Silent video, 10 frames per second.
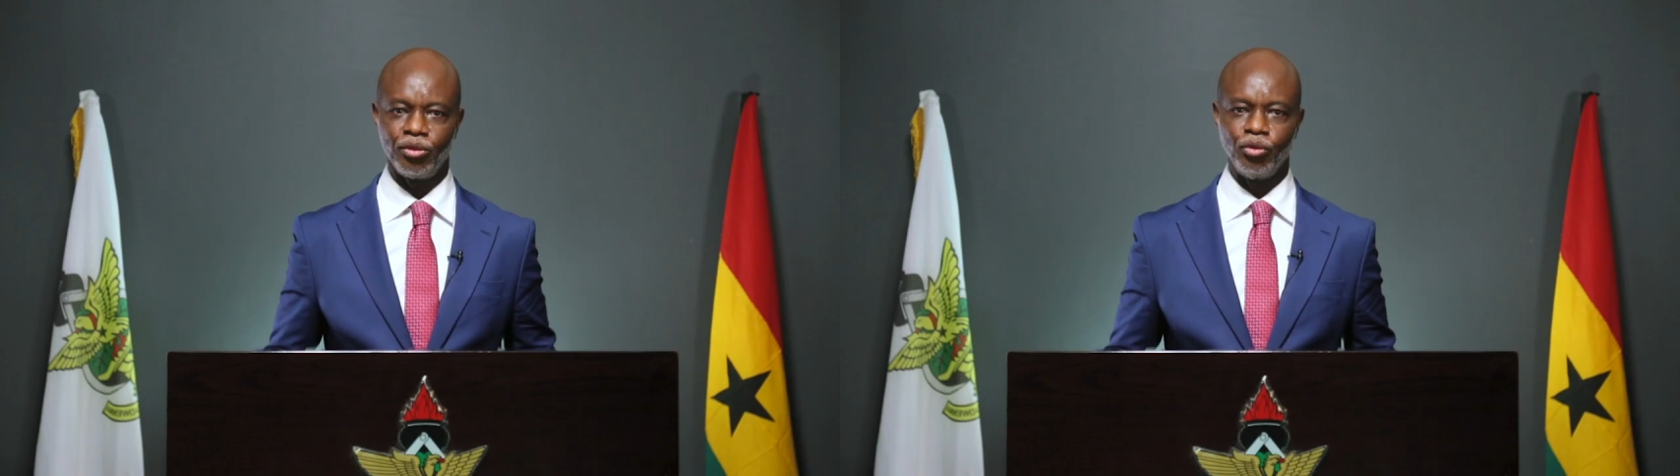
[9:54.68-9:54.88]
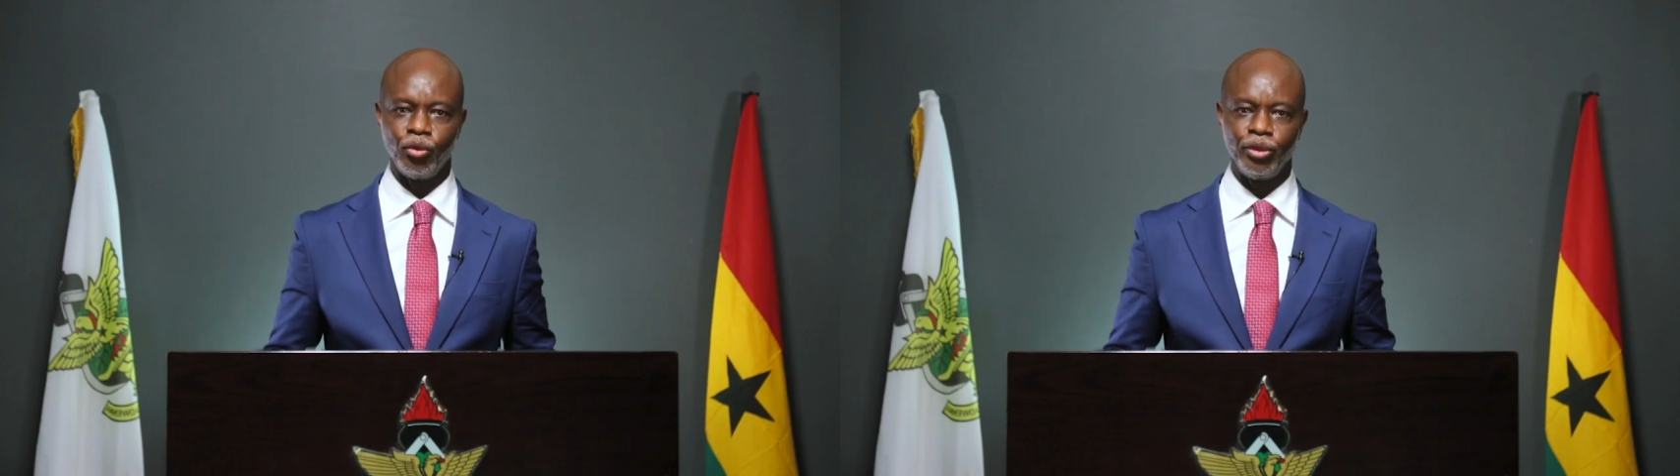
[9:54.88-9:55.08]

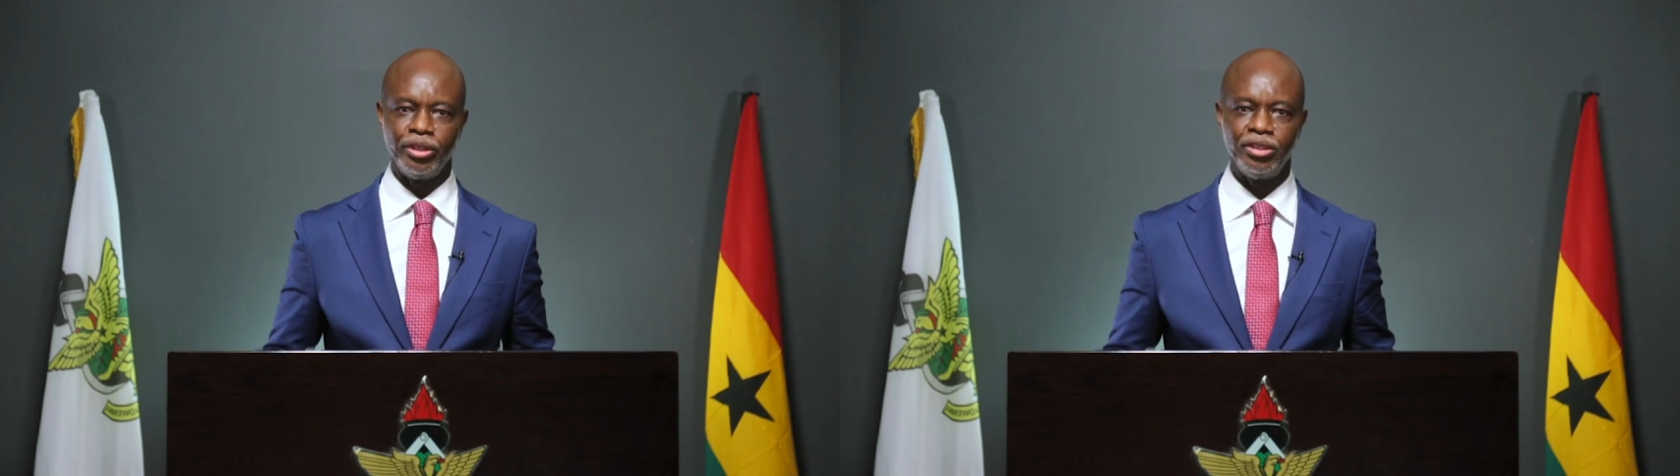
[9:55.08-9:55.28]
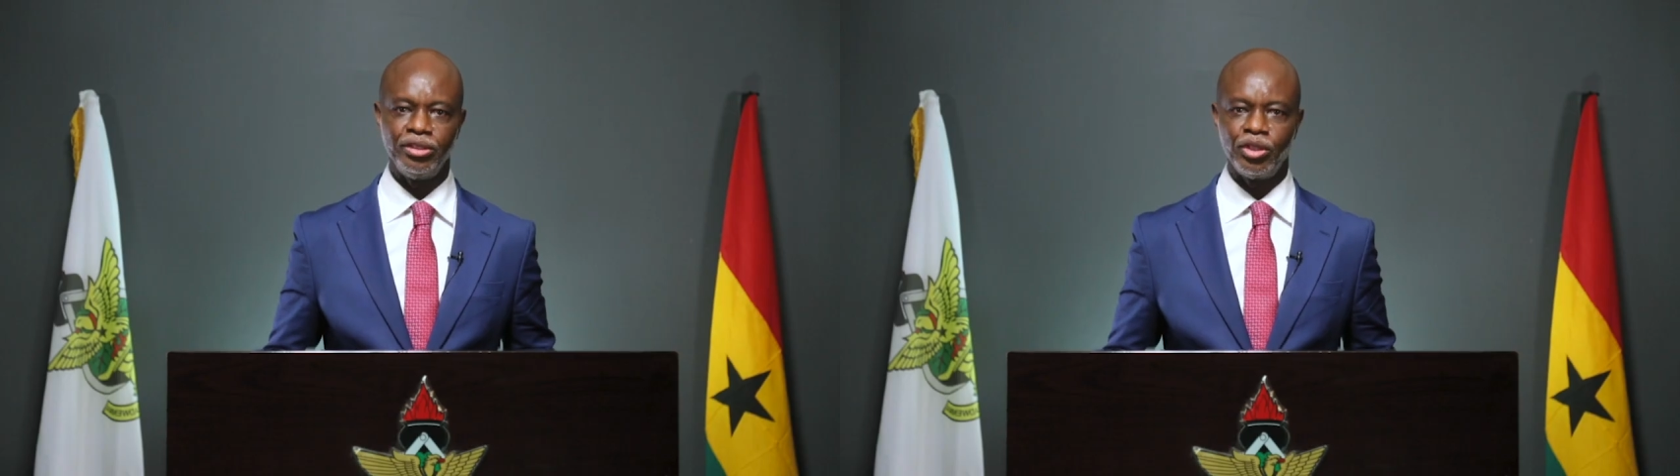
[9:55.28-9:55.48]
not
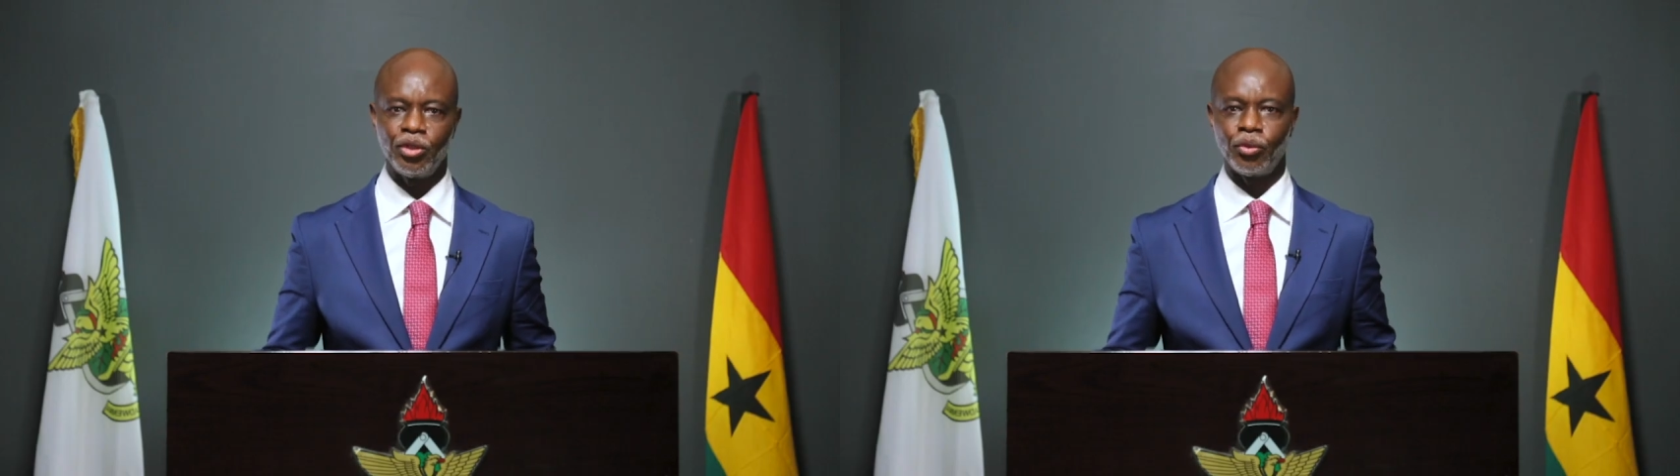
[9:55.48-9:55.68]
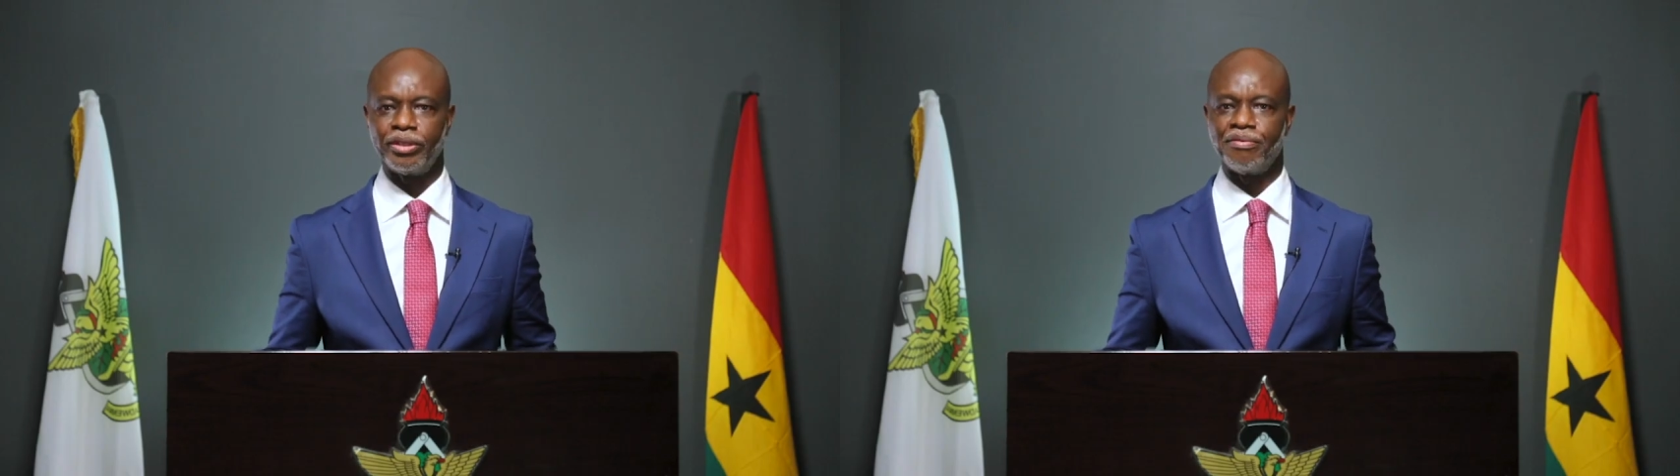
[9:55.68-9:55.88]
knowing
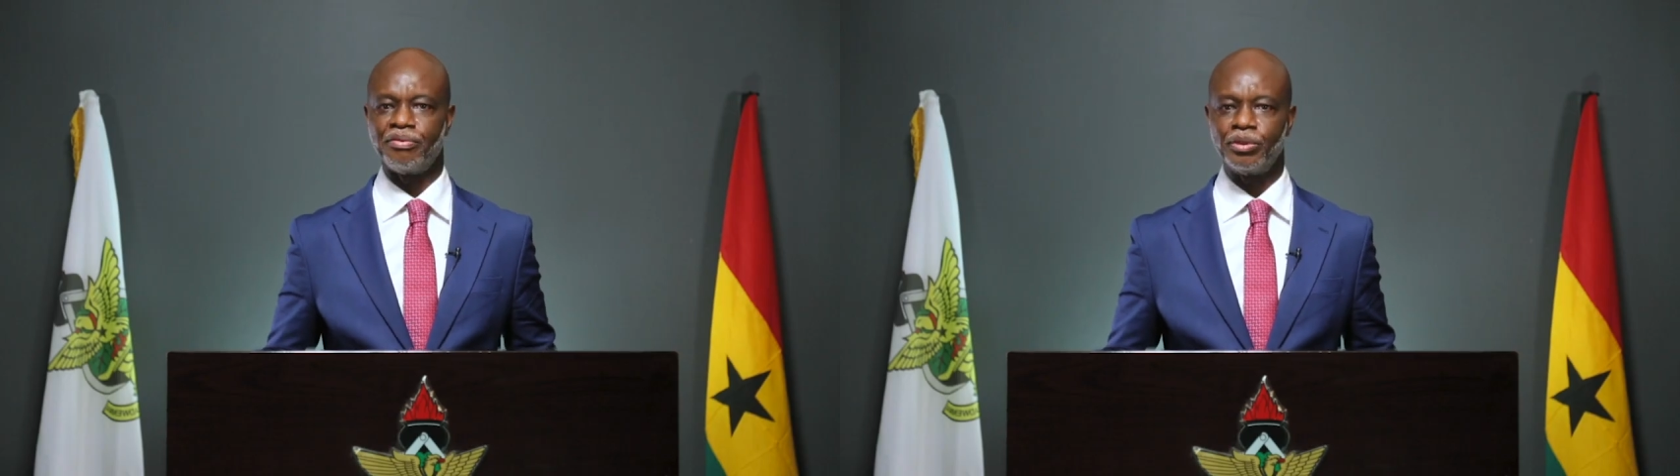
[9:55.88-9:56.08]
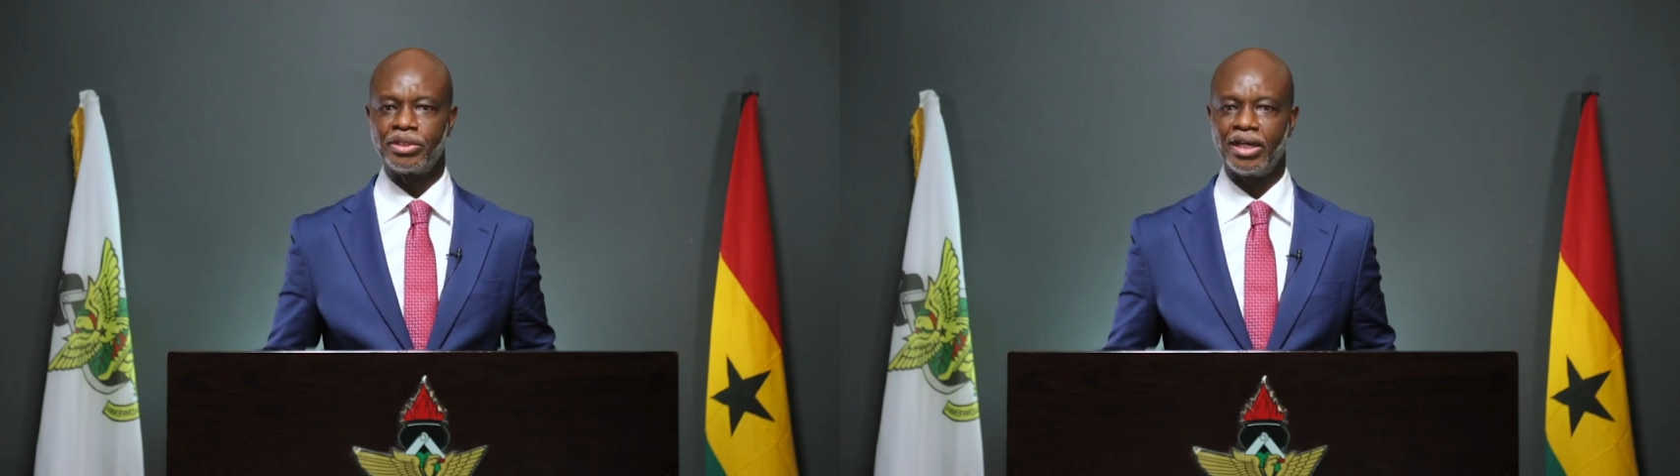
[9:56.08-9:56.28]
what the
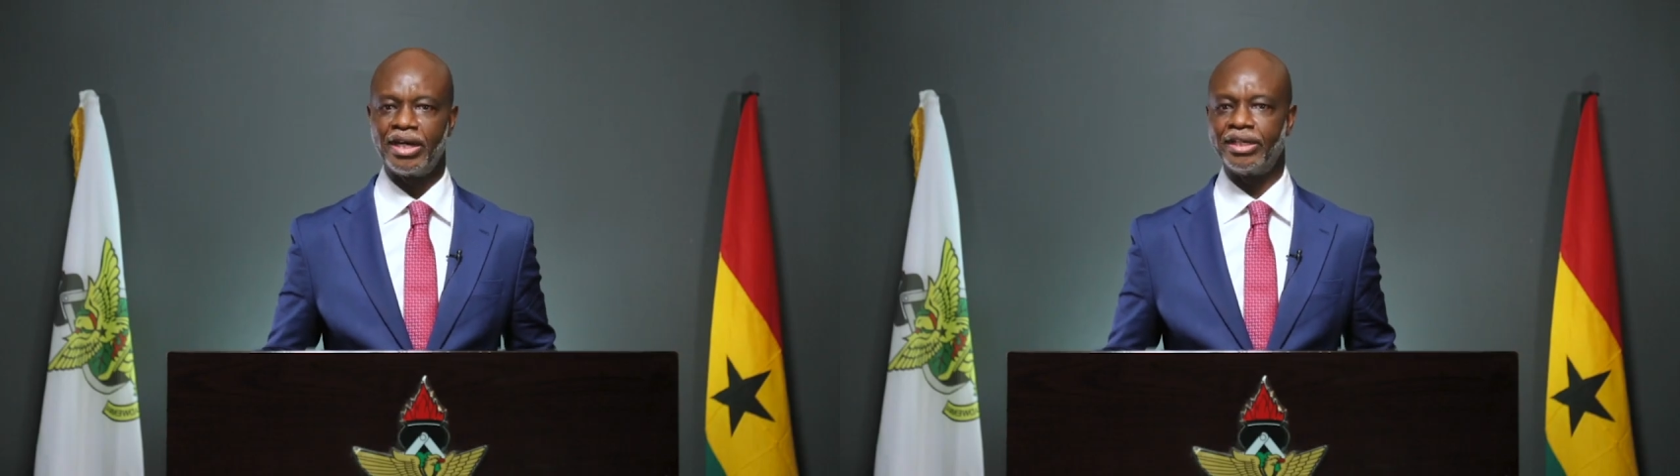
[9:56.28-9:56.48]
future